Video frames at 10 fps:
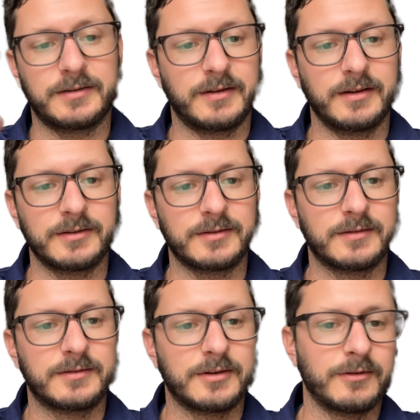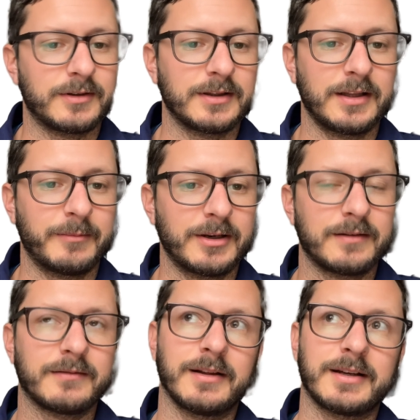There's token limit,
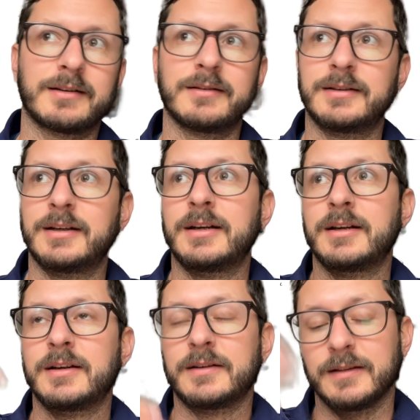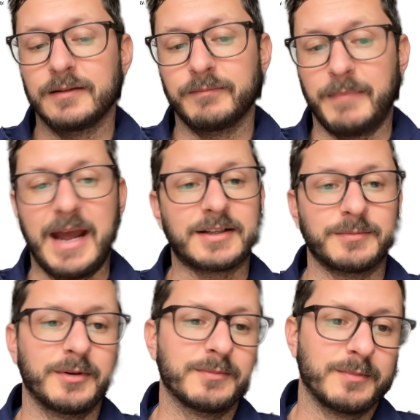like
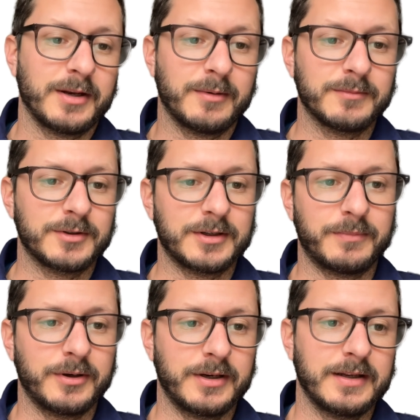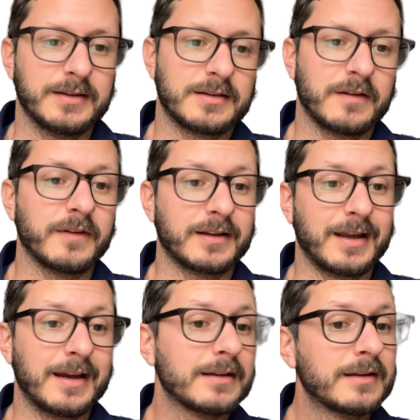maximums, minimums you can put in, stuff like
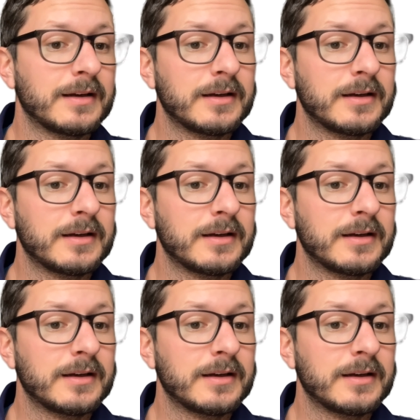that.